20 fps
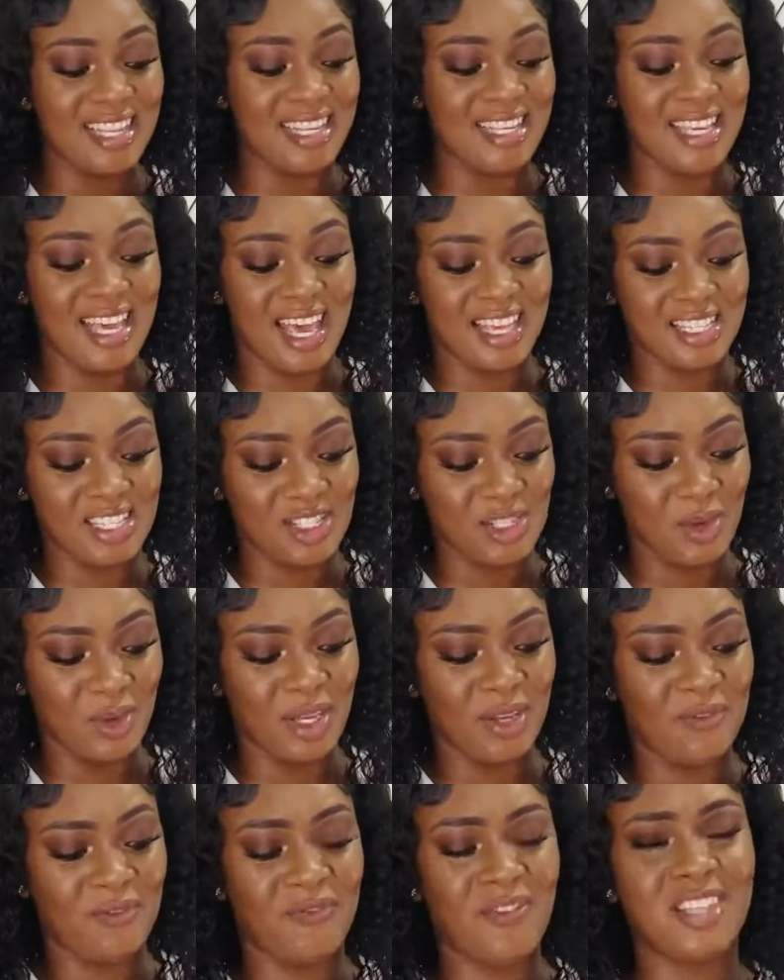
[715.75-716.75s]
Yes, so
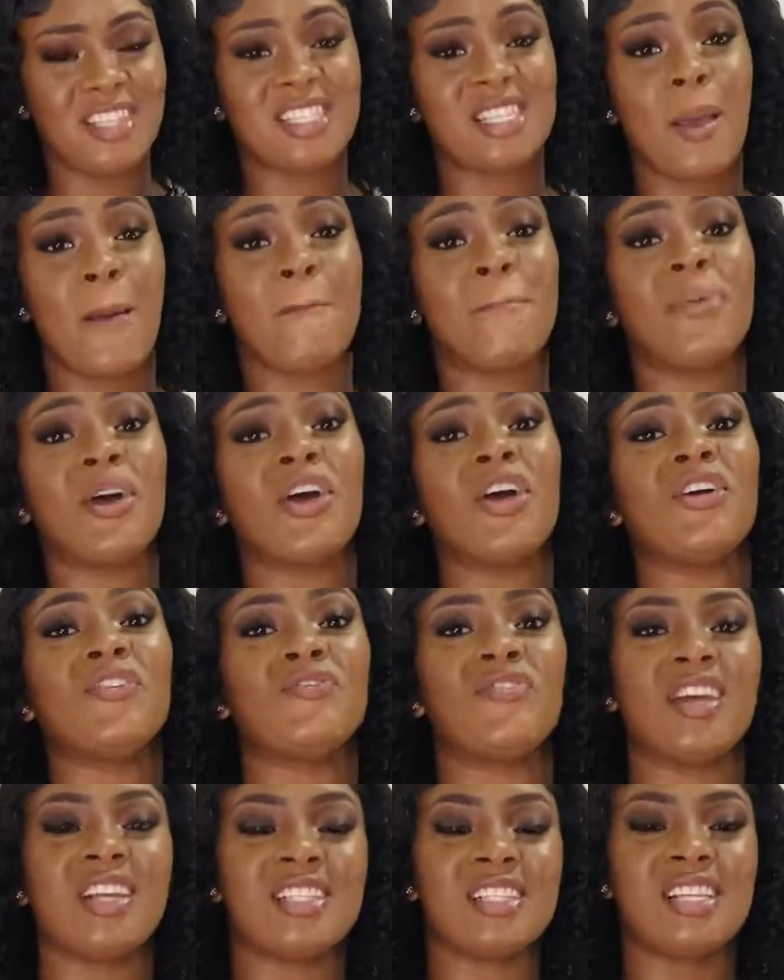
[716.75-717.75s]
it fits
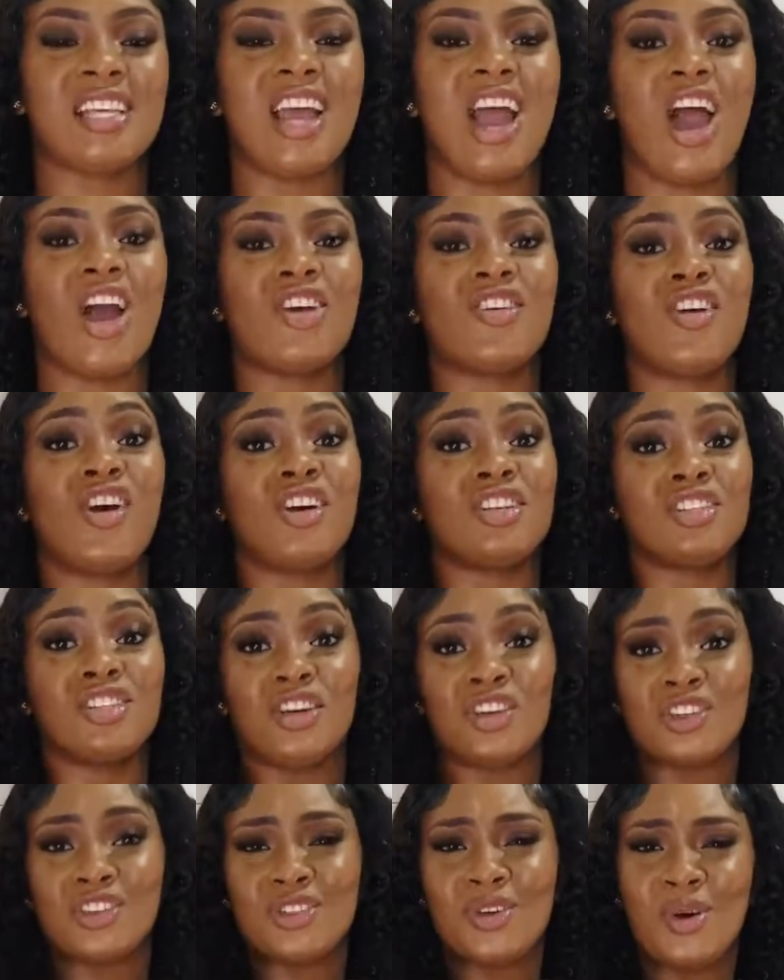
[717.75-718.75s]
perfectly across
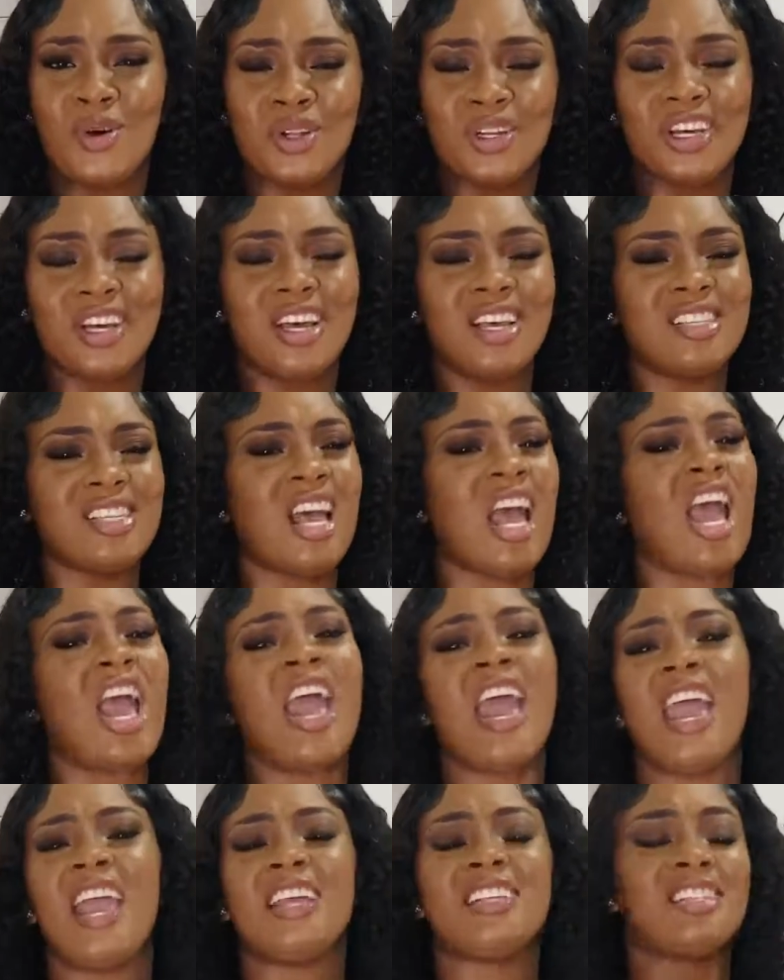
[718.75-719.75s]
your shoulders.
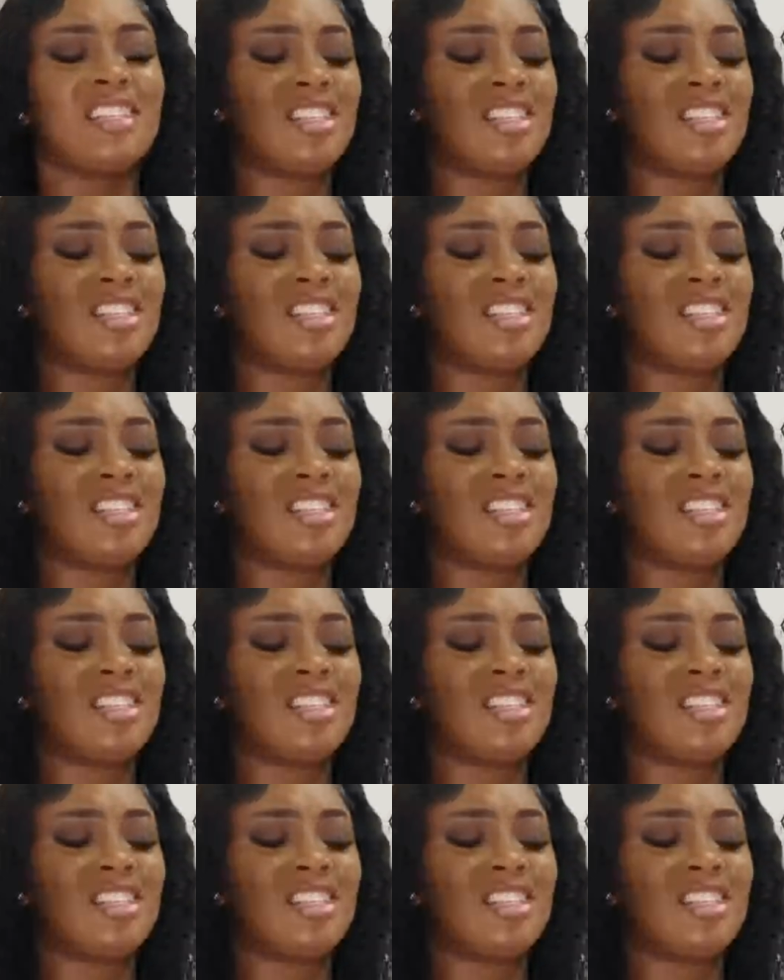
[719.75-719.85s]
It's